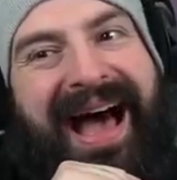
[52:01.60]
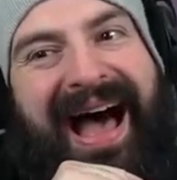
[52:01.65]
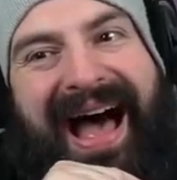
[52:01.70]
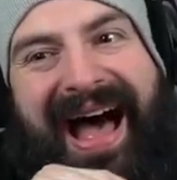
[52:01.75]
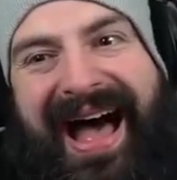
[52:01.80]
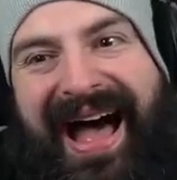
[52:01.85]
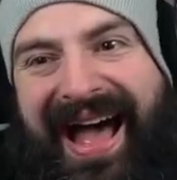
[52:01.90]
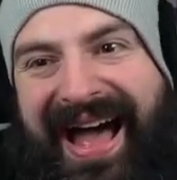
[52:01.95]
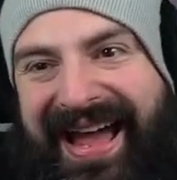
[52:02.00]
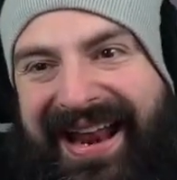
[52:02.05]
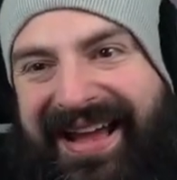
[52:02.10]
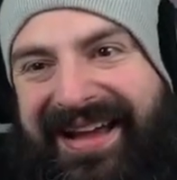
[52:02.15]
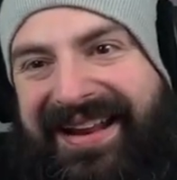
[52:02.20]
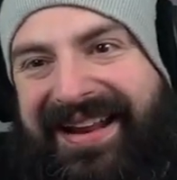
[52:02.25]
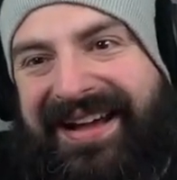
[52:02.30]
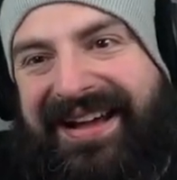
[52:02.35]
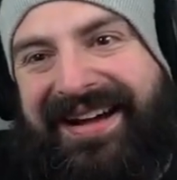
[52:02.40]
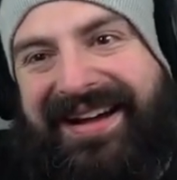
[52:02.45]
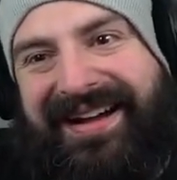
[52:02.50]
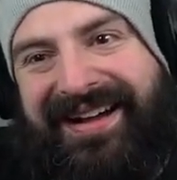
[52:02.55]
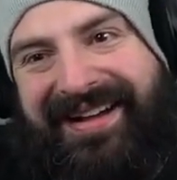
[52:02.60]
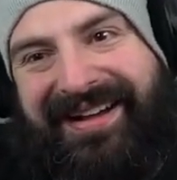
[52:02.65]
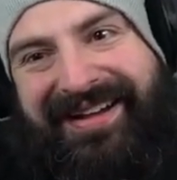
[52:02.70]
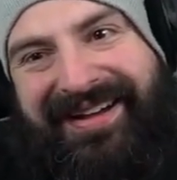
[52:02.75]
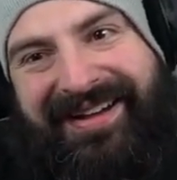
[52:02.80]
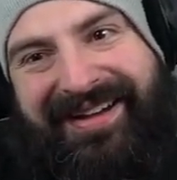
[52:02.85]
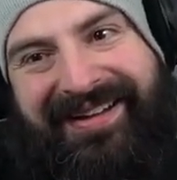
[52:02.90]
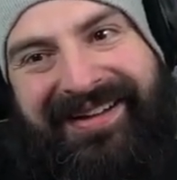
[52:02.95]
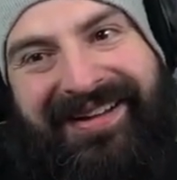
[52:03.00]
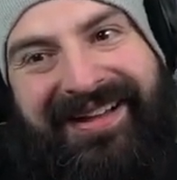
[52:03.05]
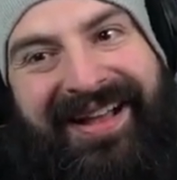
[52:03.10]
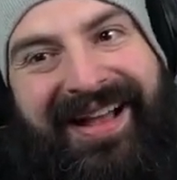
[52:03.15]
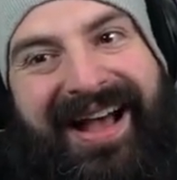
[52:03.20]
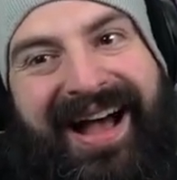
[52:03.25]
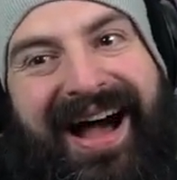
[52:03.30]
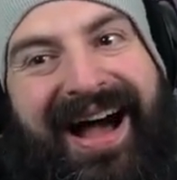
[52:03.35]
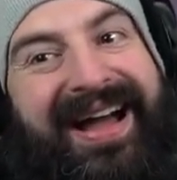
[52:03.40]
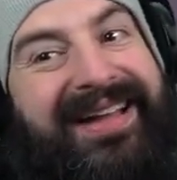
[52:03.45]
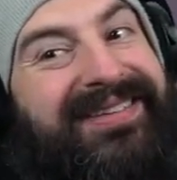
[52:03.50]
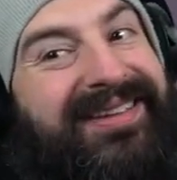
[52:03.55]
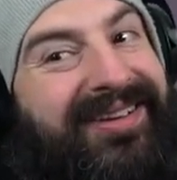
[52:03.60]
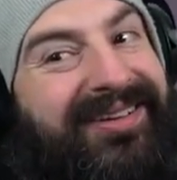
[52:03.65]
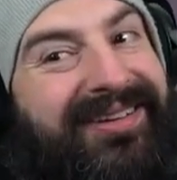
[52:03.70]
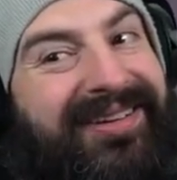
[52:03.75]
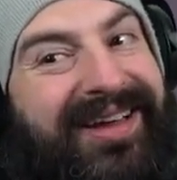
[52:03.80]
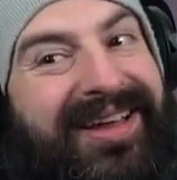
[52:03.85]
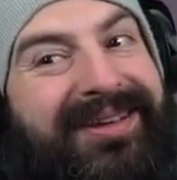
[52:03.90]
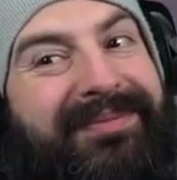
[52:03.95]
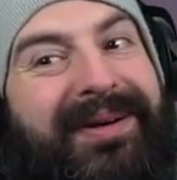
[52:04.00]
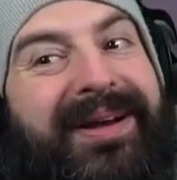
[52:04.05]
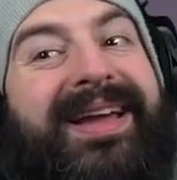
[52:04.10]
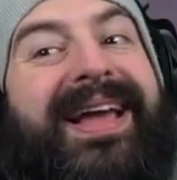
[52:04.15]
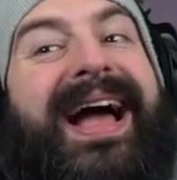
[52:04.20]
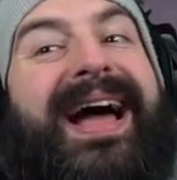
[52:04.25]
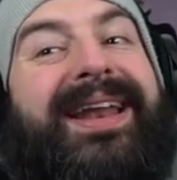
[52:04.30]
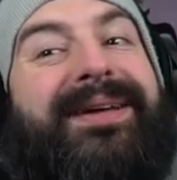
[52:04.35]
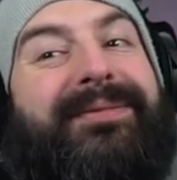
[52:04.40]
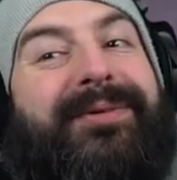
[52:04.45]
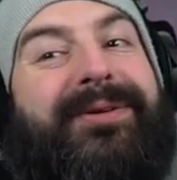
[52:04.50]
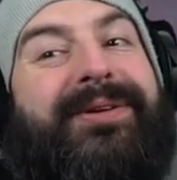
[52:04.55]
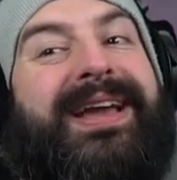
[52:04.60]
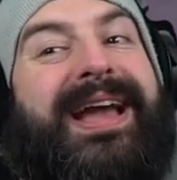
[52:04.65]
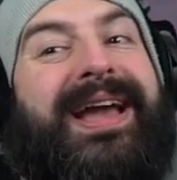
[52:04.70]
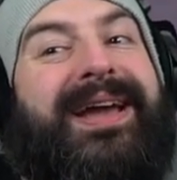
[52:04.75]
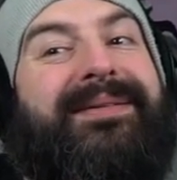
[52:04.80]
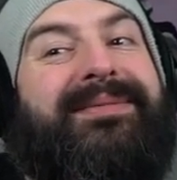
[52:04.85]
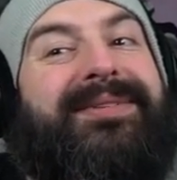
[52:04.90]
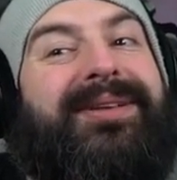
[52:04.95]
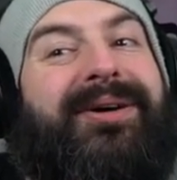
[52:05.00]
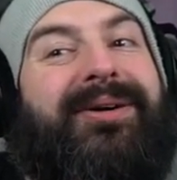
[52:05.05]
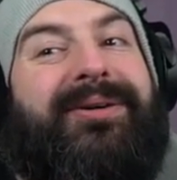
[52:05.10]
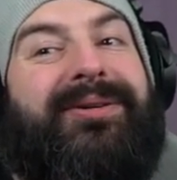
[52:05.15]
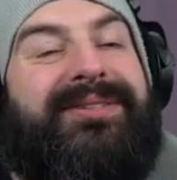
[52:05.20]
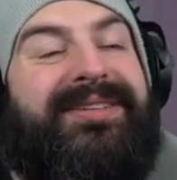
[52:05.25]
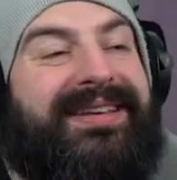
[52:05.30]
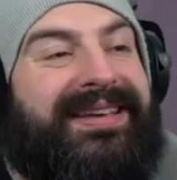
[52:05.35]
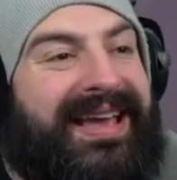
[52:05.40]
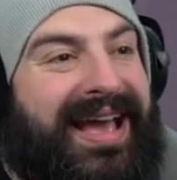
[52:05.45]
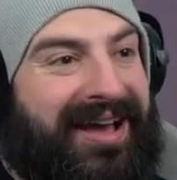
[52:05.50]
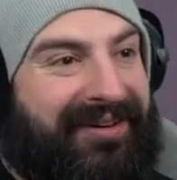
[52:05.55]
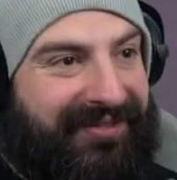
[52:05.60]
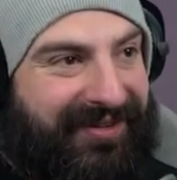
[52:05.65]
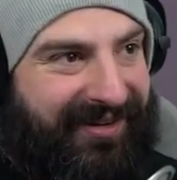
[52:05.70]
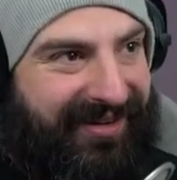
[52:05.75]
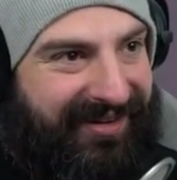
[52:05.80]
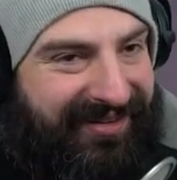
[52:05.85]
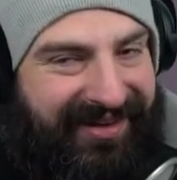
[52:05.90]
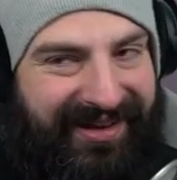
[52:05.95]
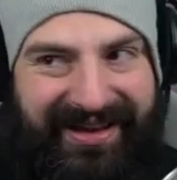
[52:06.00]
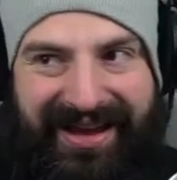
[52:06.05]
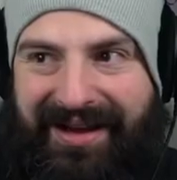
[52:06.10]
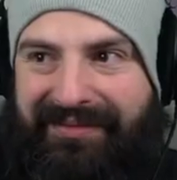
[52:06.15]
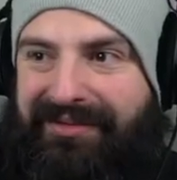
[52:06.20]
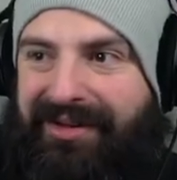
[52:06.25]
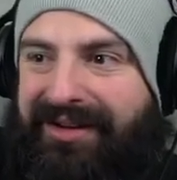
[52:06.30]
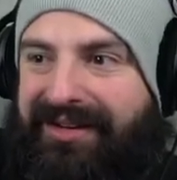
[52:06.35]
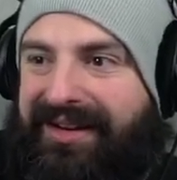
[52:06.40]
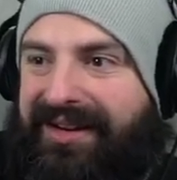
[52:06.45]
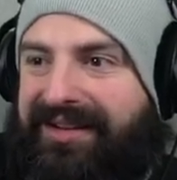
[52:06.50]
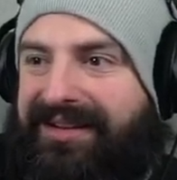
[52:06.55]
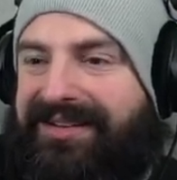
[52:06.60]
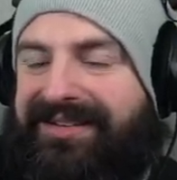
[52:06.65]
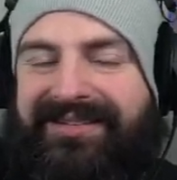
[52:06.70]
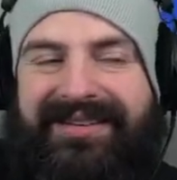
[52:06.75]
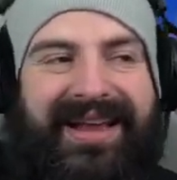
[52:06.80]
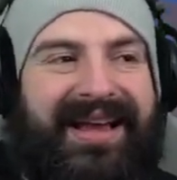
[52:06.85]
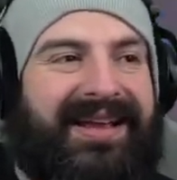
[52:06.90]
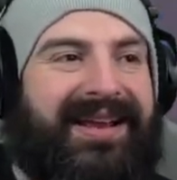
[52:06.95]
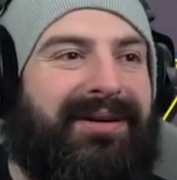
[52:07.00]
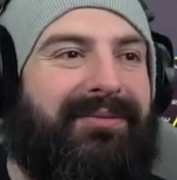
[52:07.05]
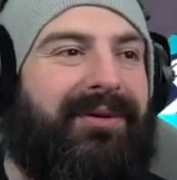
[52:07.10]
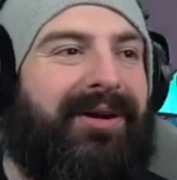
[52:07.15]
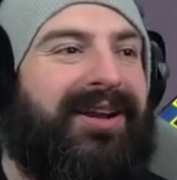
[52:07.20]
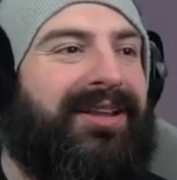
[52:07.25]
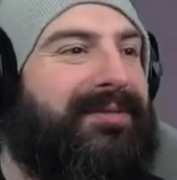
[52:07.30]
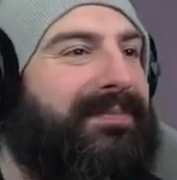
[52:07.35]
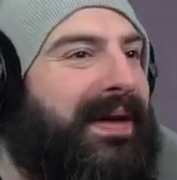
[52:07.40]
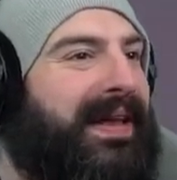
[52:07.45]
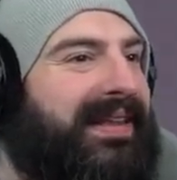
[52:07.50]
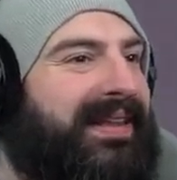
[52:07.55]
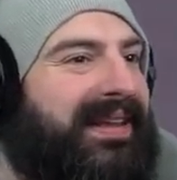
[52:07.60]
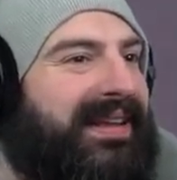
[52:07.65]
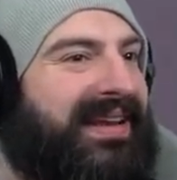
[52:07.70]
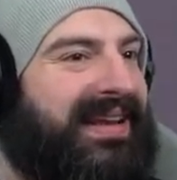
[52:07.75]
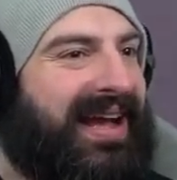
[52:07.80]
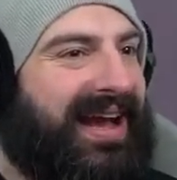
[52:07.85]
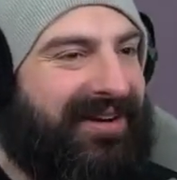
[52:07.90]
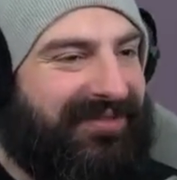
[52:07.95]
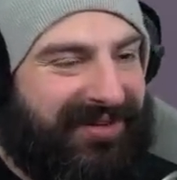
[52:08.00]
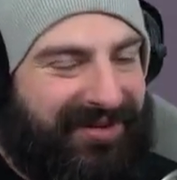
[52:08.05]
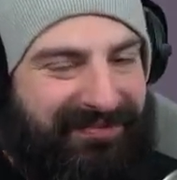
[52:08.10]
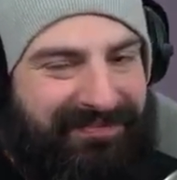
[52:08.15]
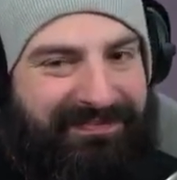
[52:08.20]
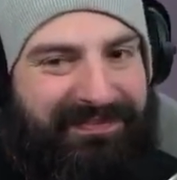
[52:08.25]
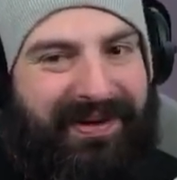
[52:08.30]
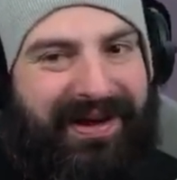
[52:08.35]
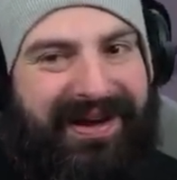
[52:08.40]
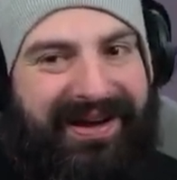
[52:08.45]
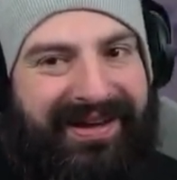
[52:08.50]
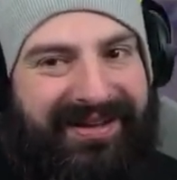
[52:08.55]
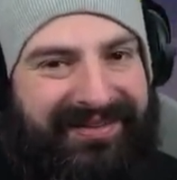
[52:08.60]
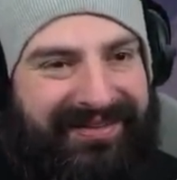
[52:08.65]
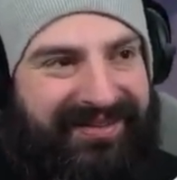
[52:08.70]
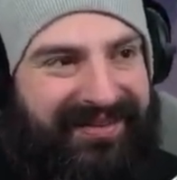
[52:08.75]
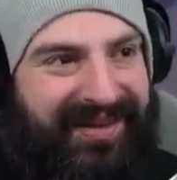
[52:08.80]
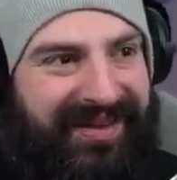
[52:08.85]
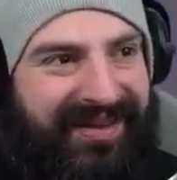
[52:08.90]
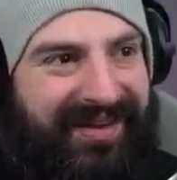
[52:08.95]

I don't know. I do like my animal games all together. Like, I'm not going to say that one is better than the other, but